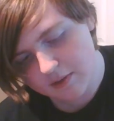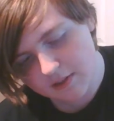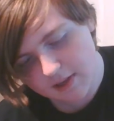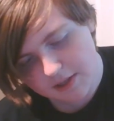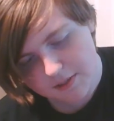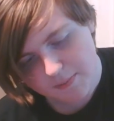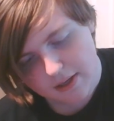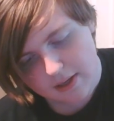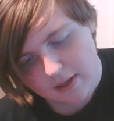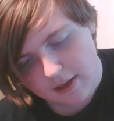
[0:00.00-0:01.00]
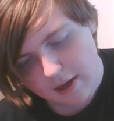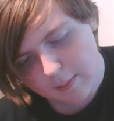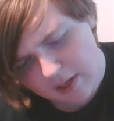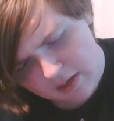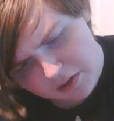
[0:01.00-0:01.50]
which is nice.
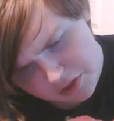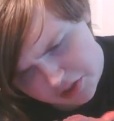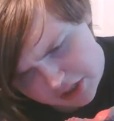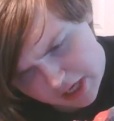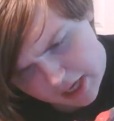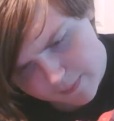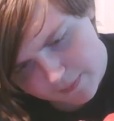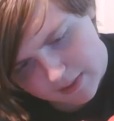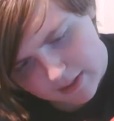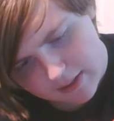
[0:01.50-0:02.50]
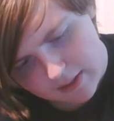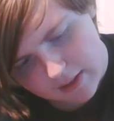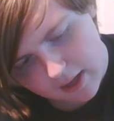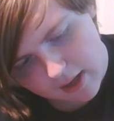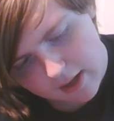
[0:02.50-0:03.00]
You can also see
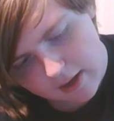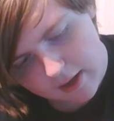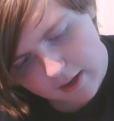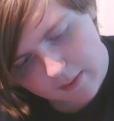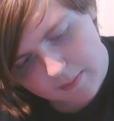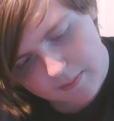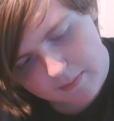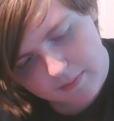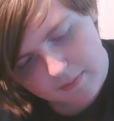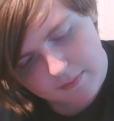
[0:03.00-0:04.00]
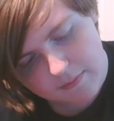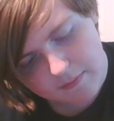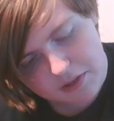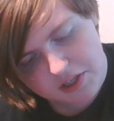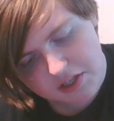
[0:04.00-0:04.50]

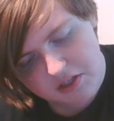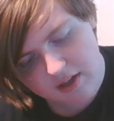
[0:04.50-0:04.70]
there's these